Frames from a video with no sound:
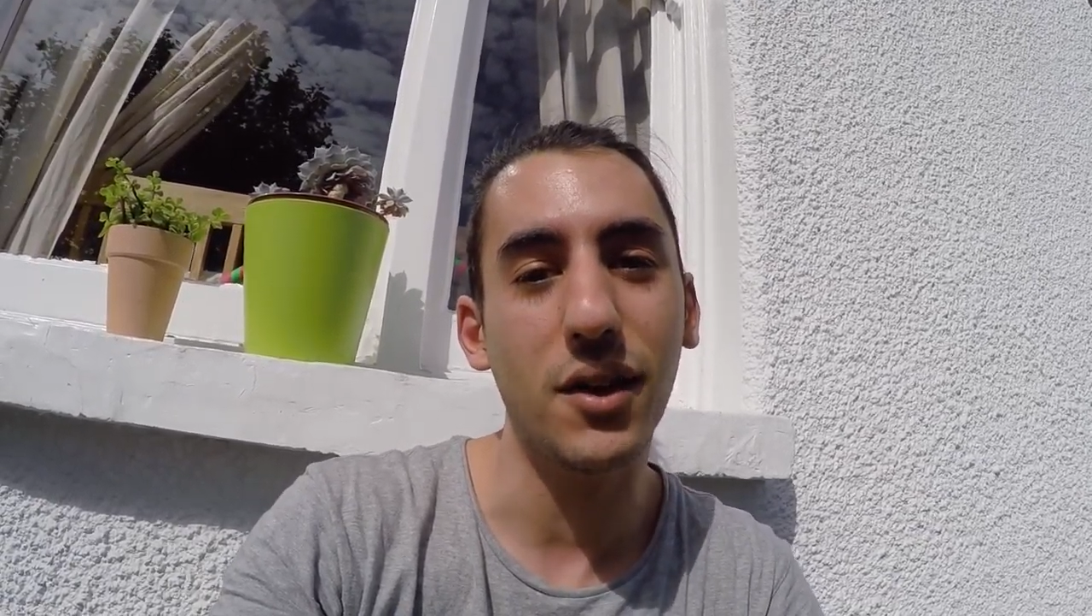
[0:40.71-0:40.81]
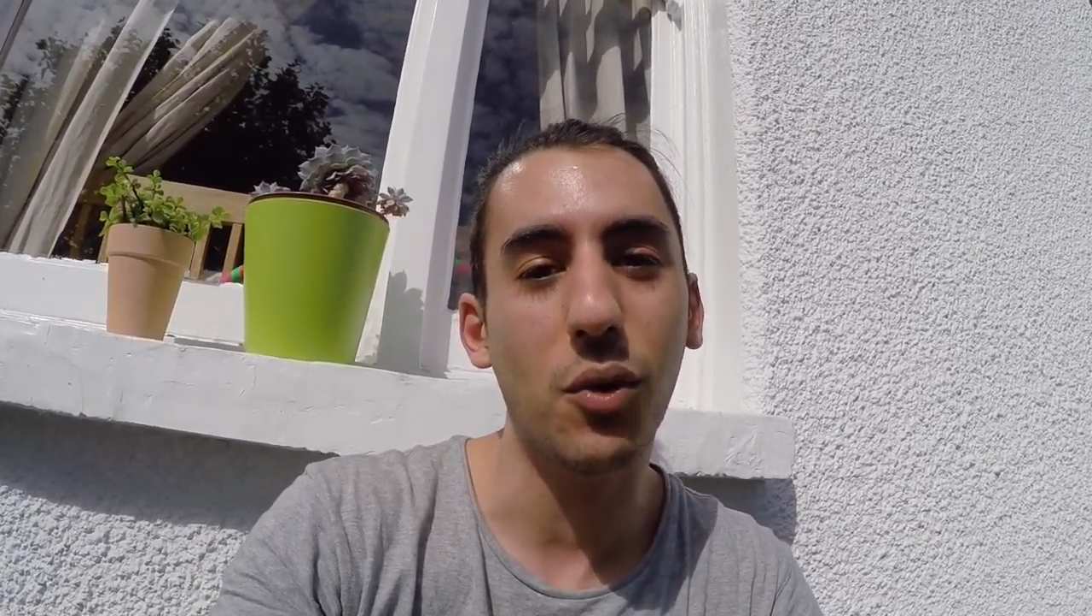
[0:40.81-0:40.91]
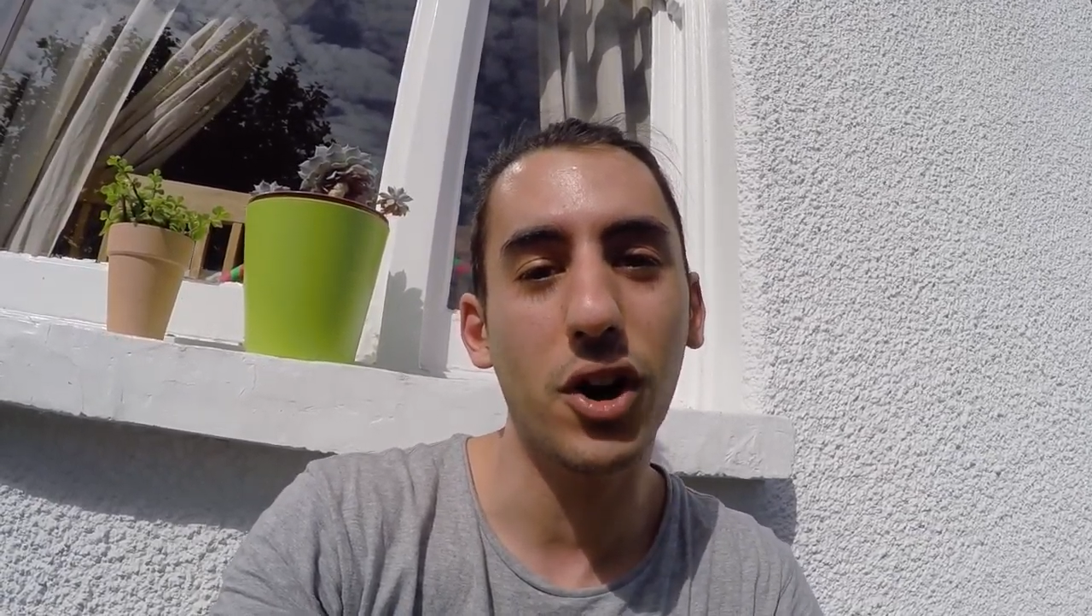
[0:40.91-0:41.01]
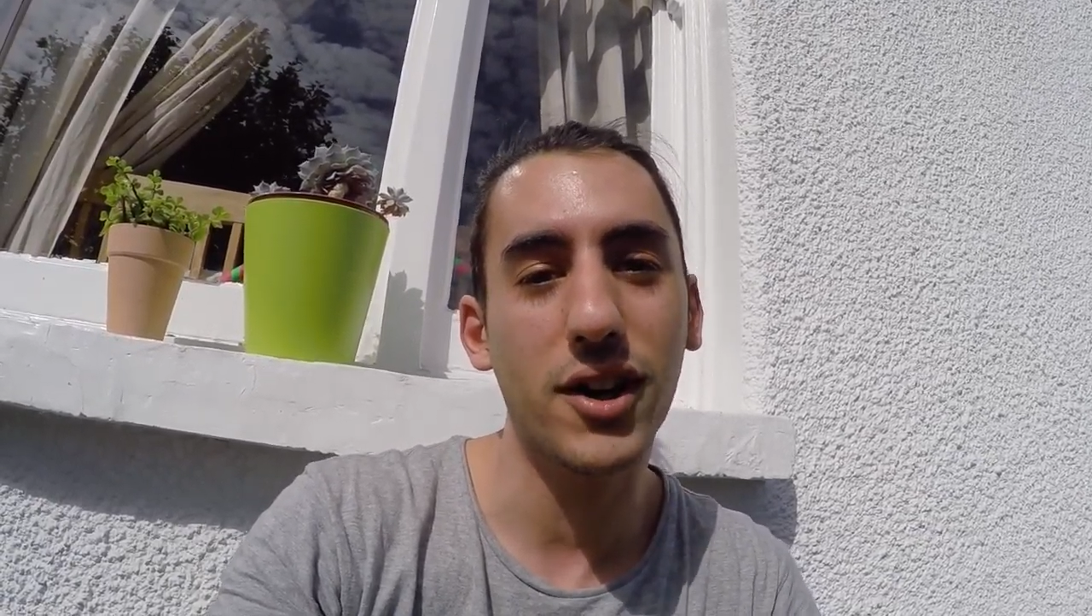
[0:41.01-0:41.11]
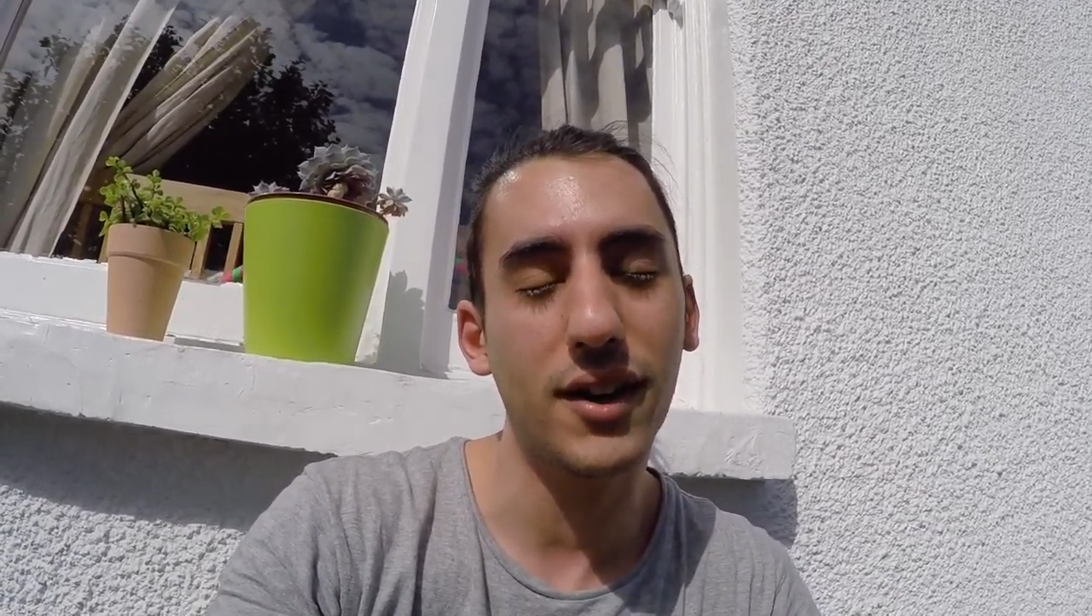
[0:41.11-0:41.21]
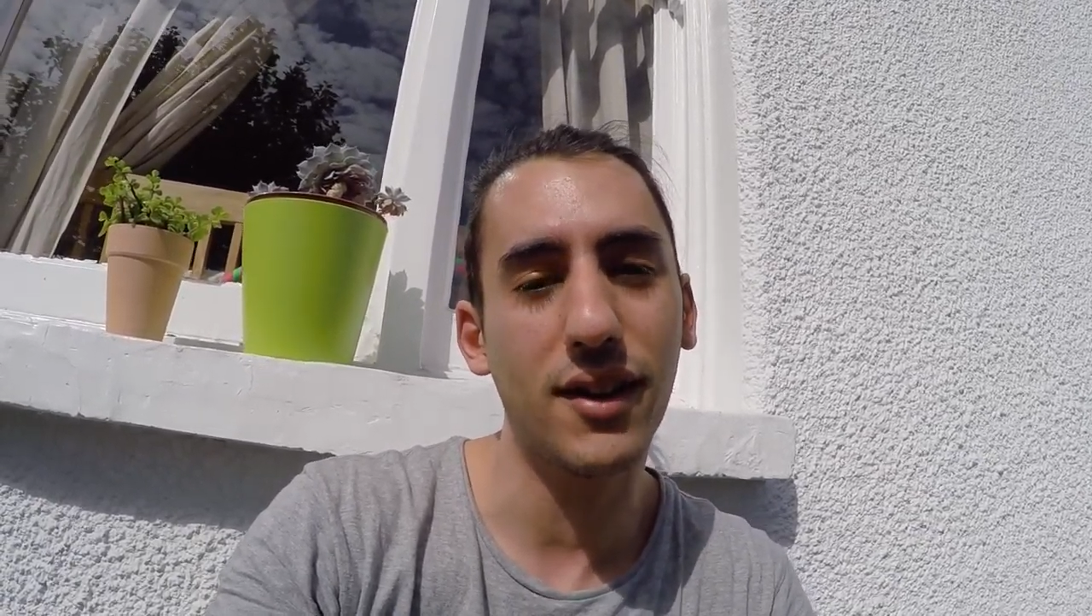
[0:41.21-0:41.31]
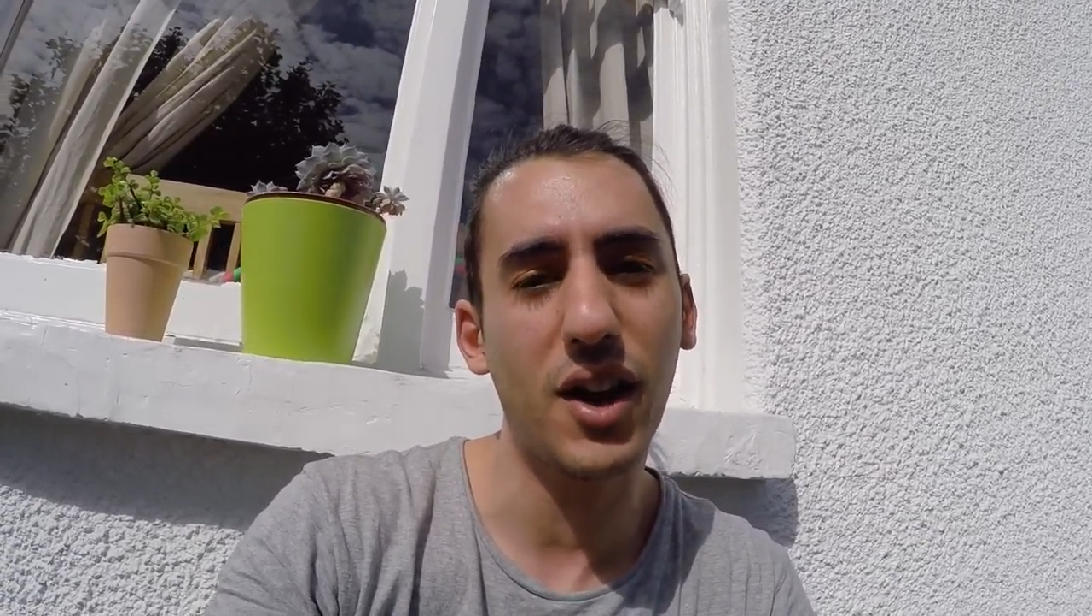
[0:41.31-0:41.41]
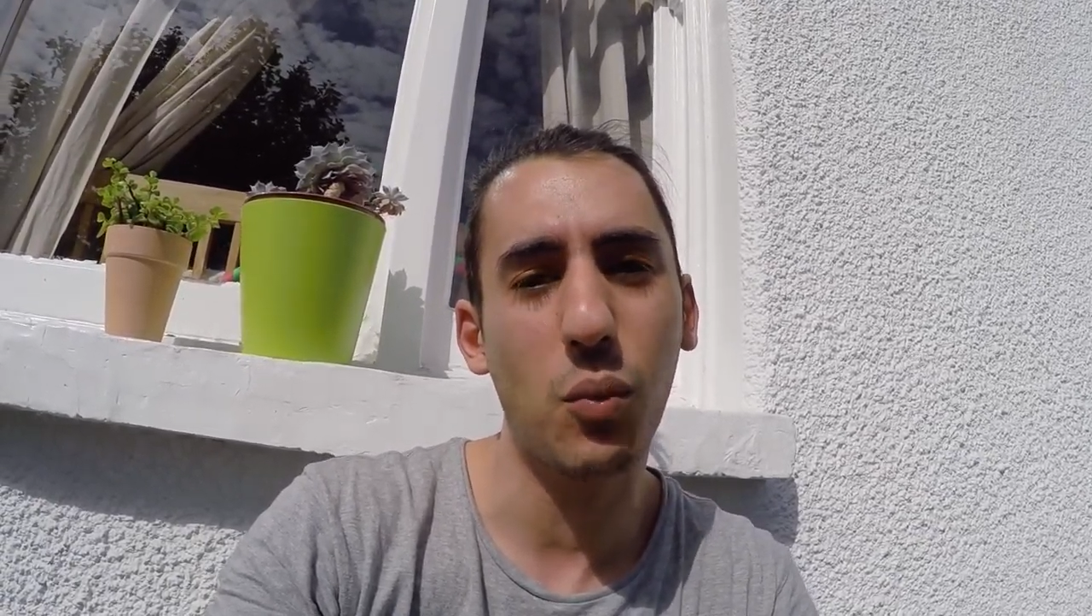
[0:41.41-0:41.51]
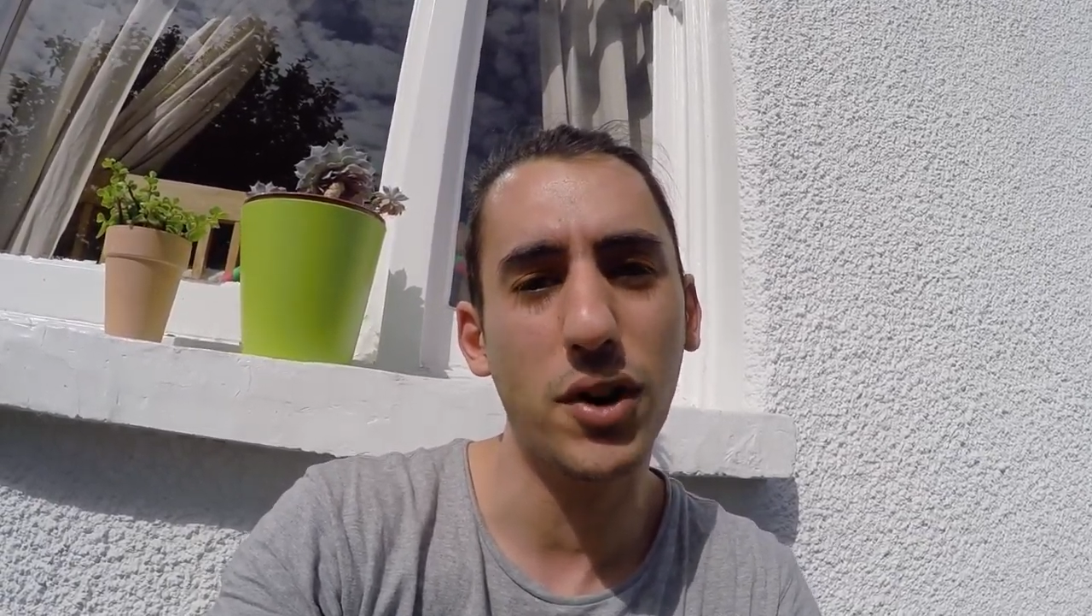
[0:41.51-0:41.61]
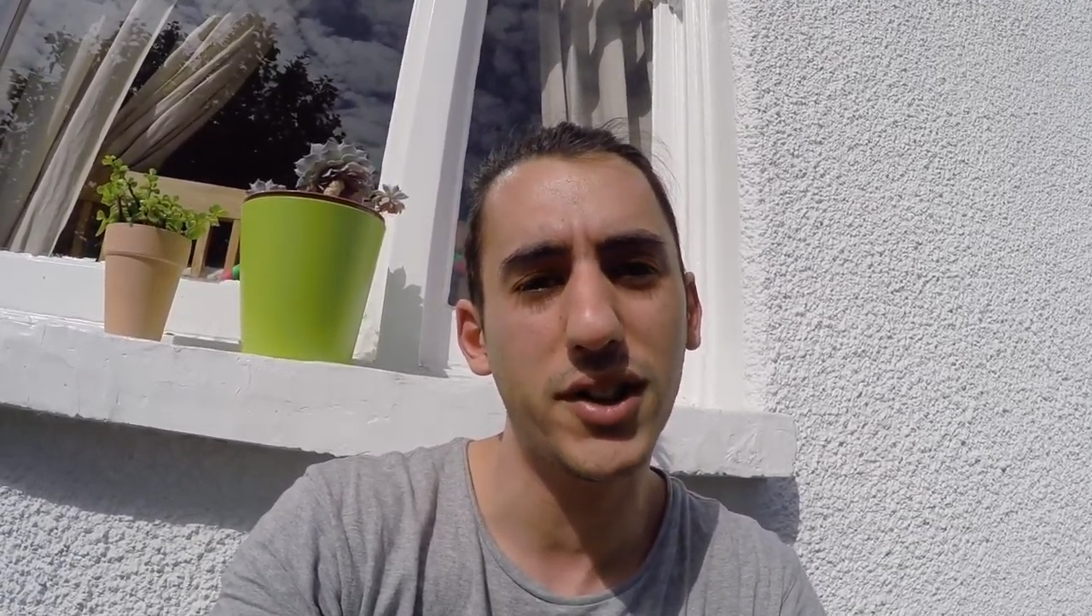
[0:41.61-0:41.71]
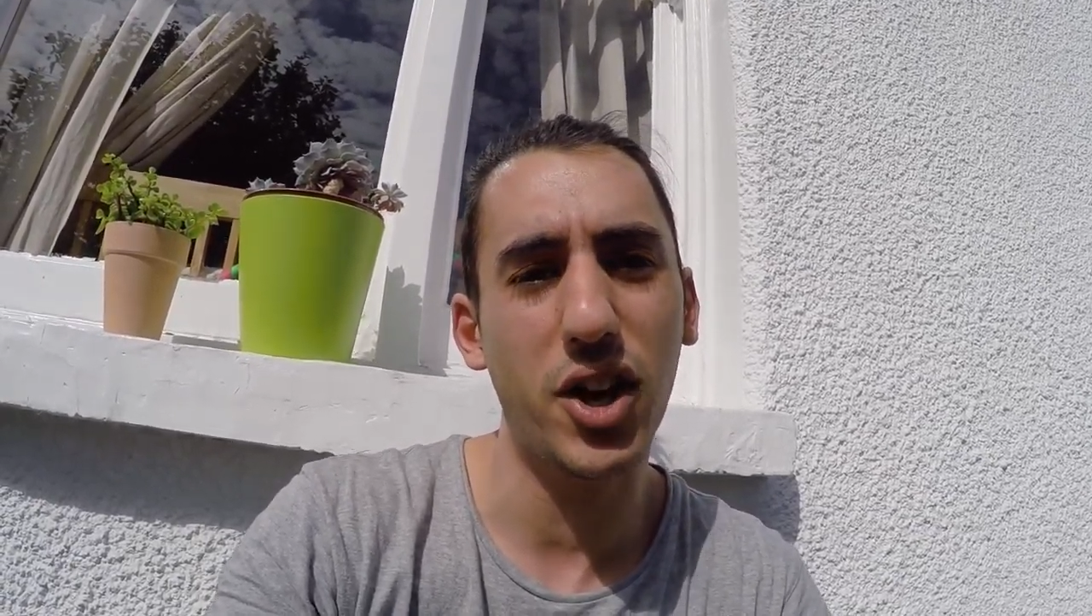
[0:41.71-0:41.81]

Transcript: working like one